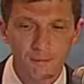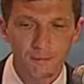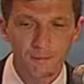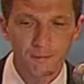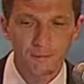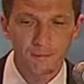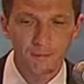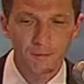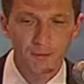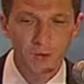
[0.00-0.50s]

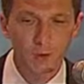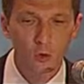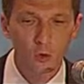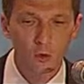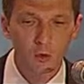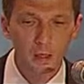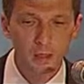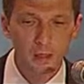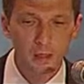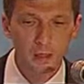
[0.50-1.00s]
institutes
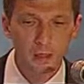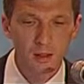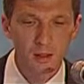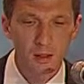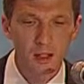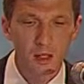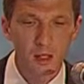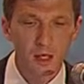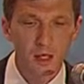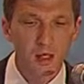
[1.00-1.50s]
of
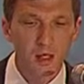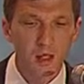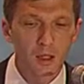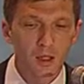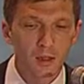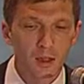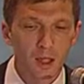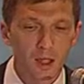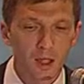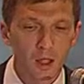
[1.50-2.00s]

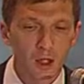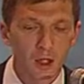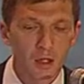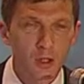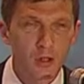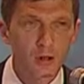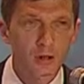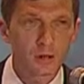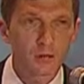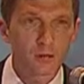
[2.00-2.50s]

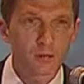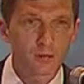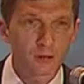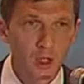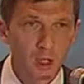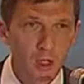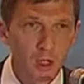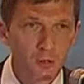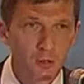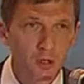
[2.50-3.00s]

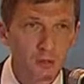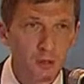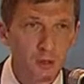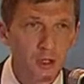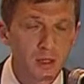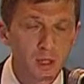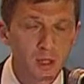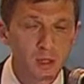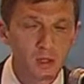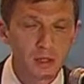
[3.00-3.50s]
Strogo-Krasinsk
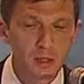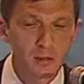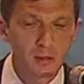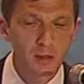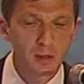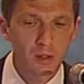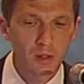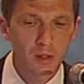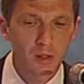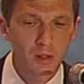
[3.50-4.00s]
forestry,
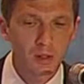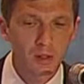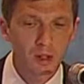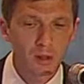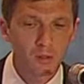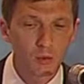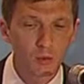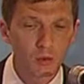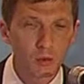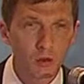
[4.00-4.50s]

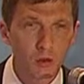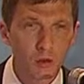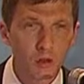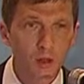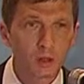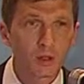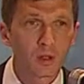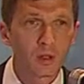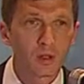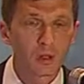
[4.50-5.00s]
and
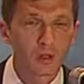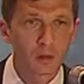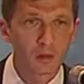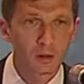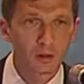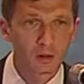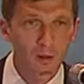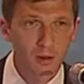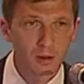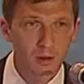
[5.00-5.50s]

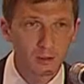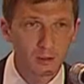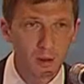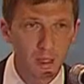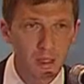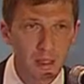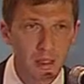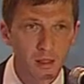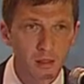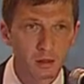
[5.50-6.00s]
also our
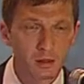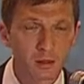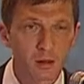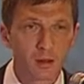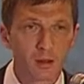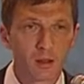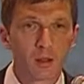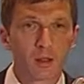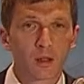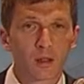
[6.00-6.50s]
specialists
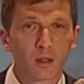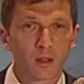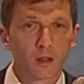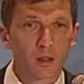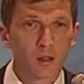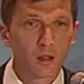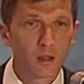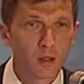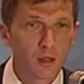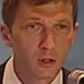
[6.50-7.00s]

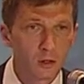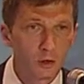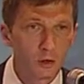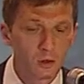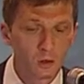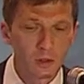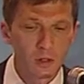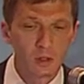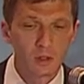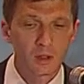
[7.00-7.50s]
developed
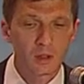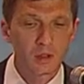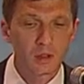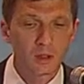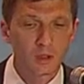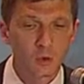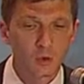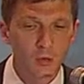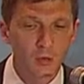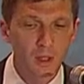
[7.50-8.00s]
a
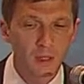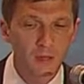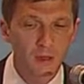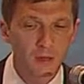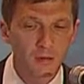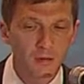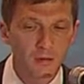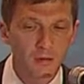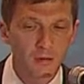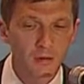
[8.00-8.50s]
package of
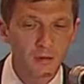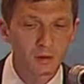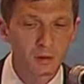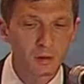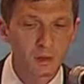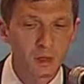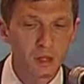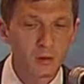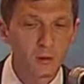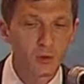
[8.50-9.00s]

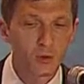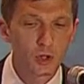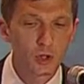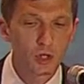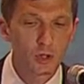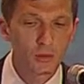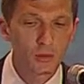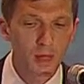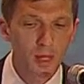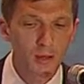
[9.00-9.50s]
instructions and
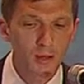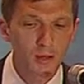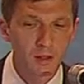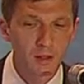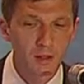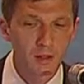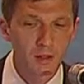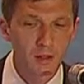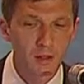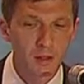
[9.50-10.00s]

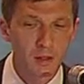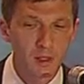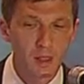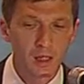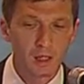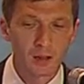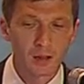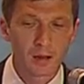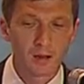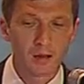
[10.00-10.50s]
documents and the
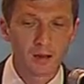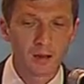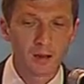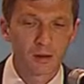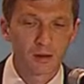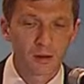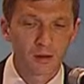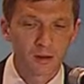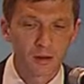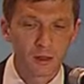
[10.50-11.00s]
working
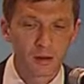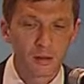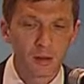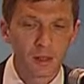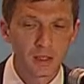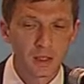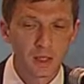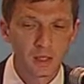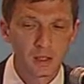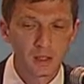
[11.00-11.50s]

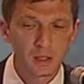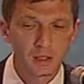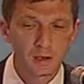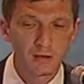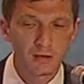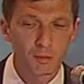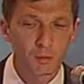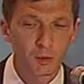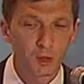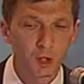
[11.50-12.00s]
rules of
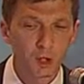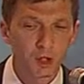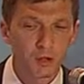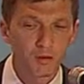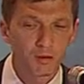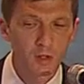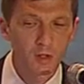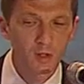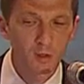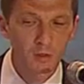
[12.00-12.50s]
operation
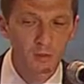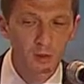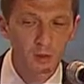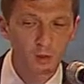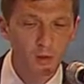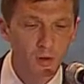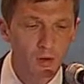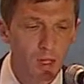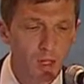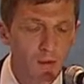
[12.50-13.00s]
for
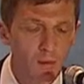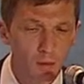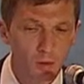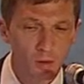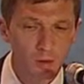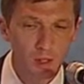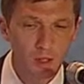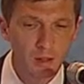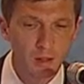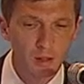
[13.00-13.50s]
the
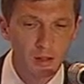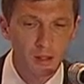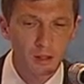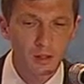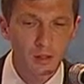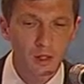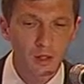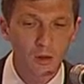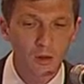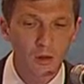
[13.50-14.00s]
interpretation
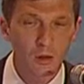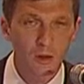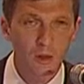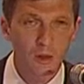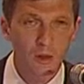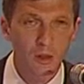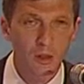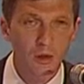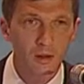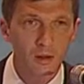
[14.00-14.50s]

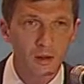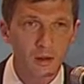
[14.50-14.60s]
specialists,